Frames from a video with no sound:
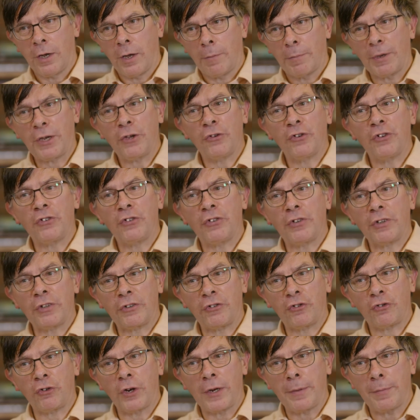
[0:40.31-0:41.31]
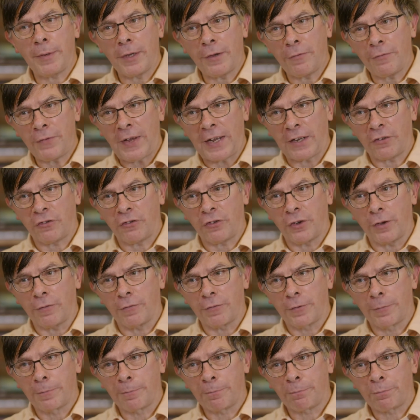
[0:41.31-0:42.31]
because it's extremely
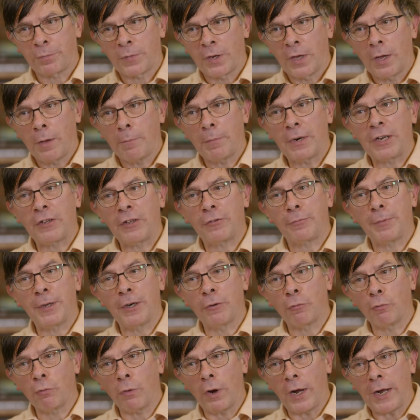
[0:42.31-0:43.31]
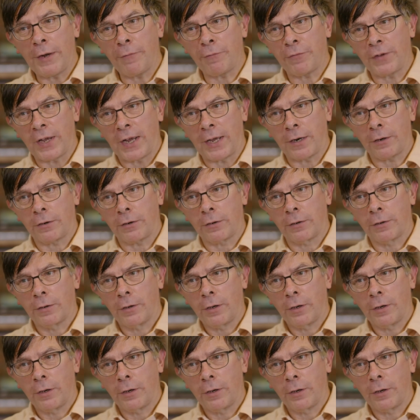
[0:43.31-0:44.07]
effective, but it's been arrived at,